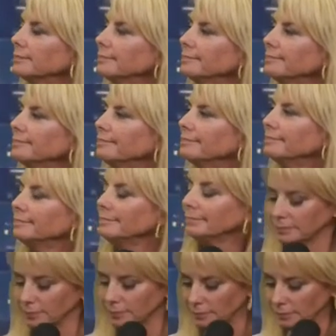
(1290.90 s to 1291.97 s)

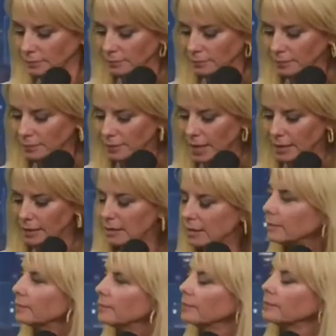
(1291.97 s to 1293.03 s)

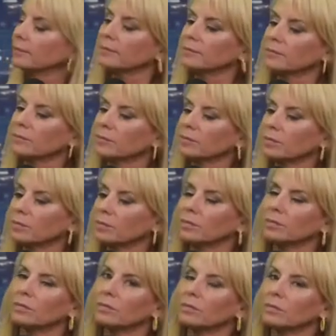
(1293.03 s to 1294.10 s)

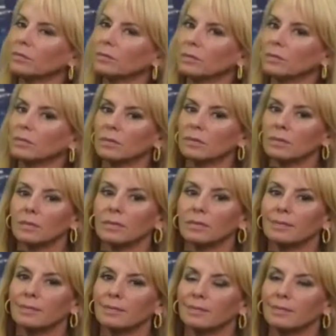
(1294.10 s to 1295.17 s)

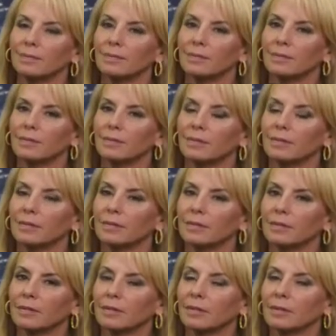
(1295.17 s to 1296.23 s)

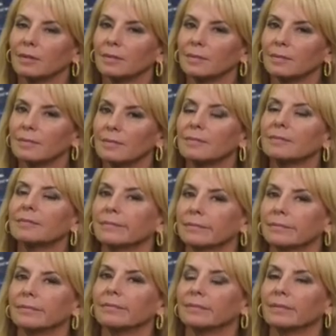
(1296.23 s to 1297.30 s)

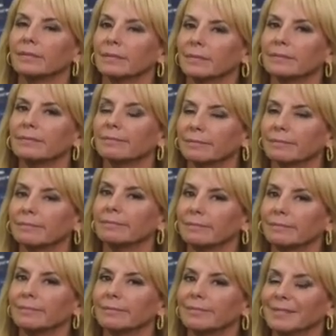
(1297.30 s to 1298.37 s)

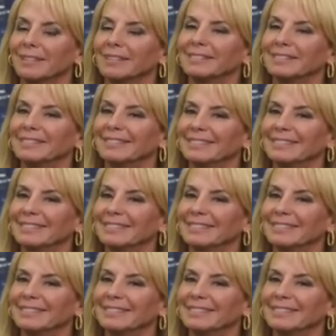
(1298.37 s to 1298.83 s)
No words are spoken by the person on screen.